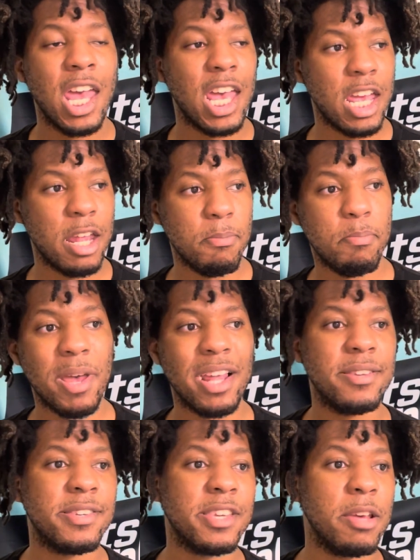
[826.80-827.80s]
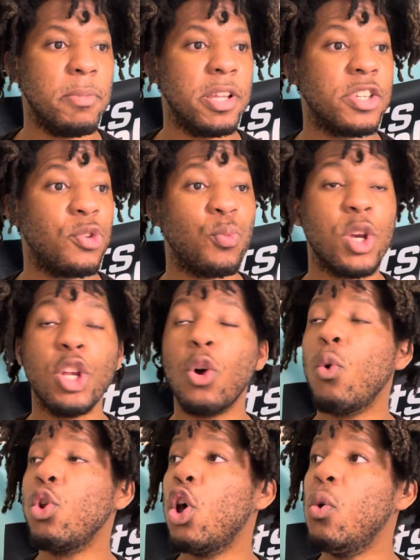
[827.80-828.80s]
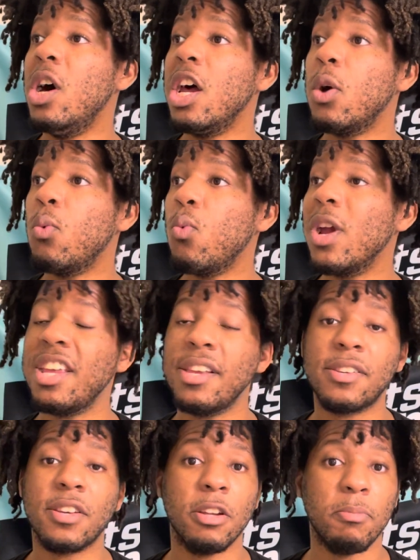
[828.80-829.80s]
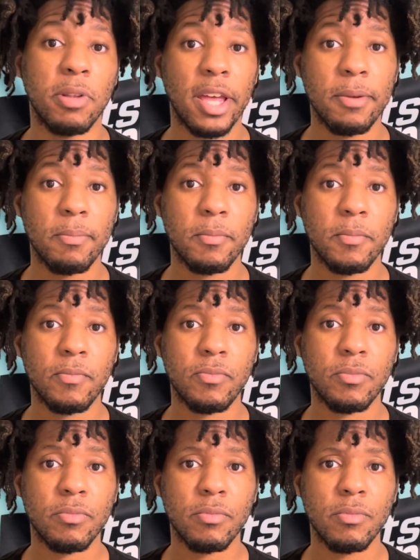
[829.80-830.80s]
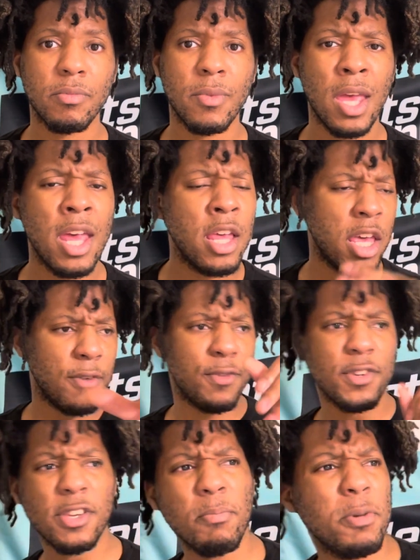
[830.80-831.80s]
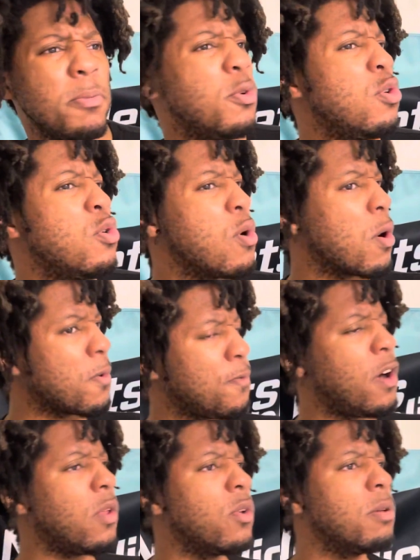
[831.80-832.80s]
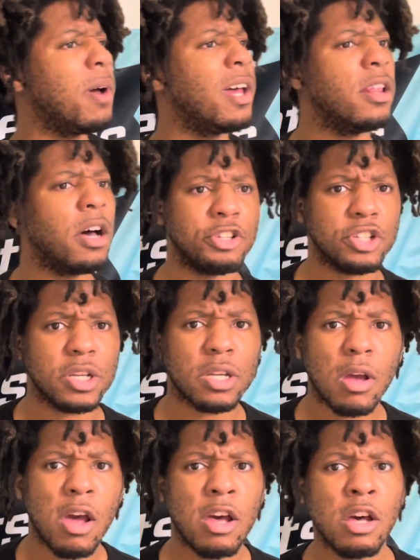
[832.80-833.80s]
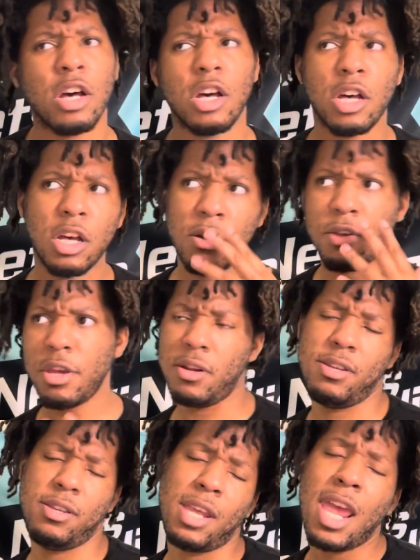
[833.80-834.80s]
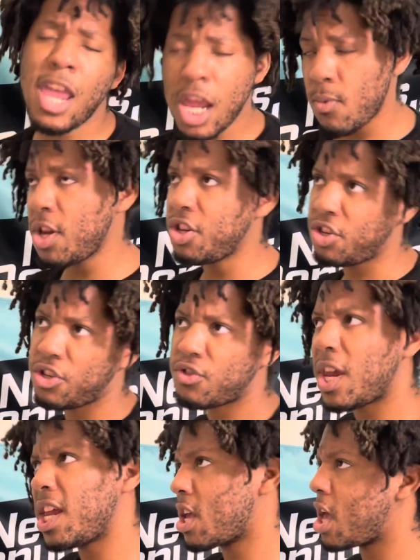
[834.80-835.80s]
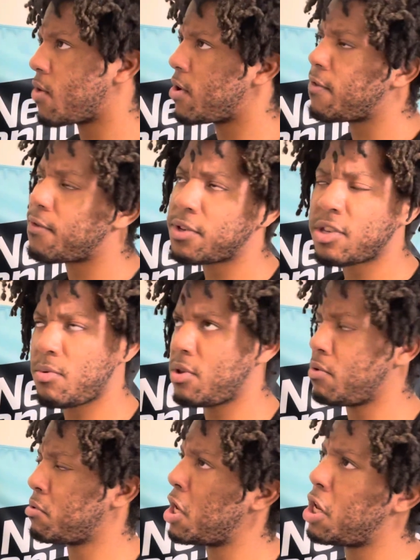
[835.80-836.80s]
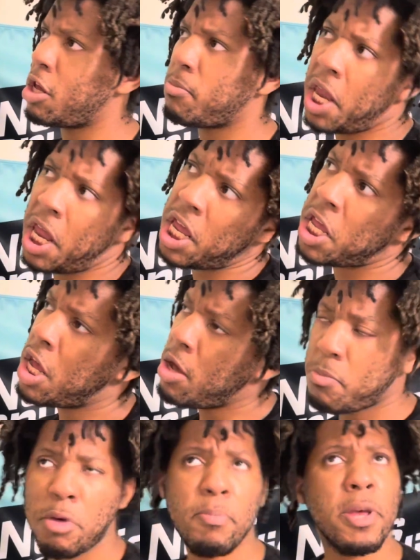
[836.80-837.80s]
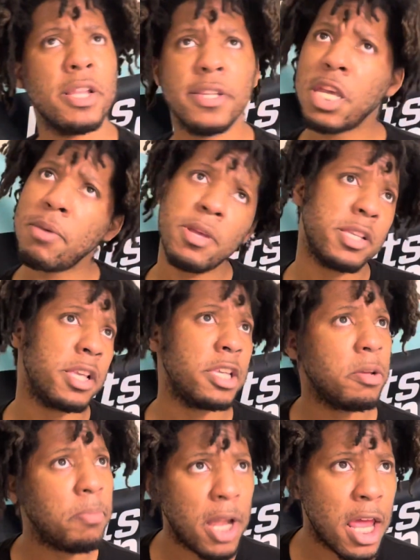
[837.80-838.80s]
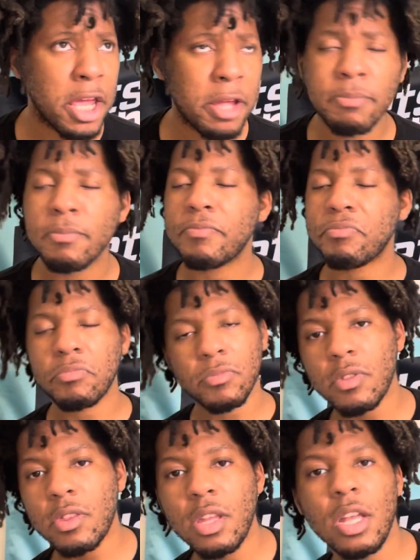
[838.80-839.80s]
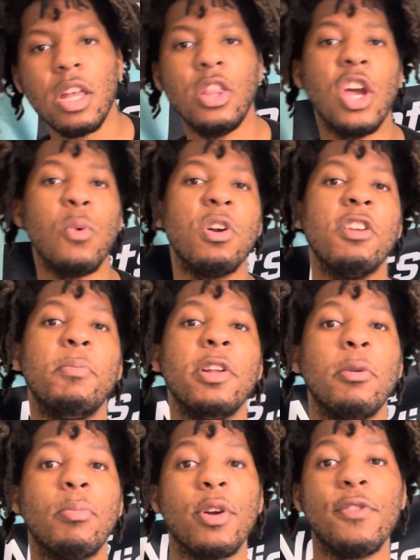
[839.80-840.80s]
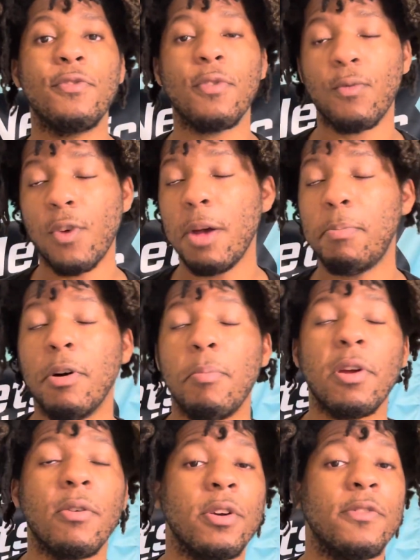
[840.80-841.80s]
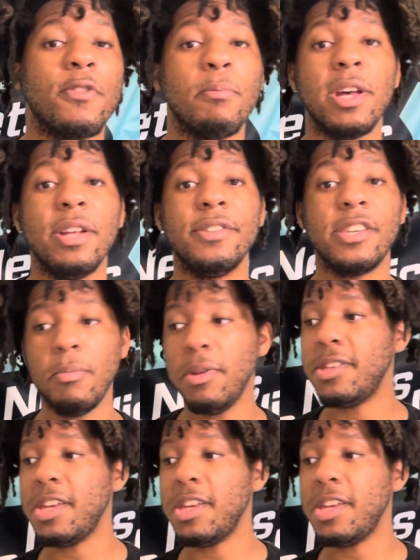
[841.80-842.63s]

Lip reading: And Ben Simmons, and we don't know when he's going to play. And for some people who aren't following my logic, oh, you're saying we should trade Kyrie for someone who's going to play, but Ben Simmons isn't playing? There would have been a brief ramp-up period for Ben Simmons,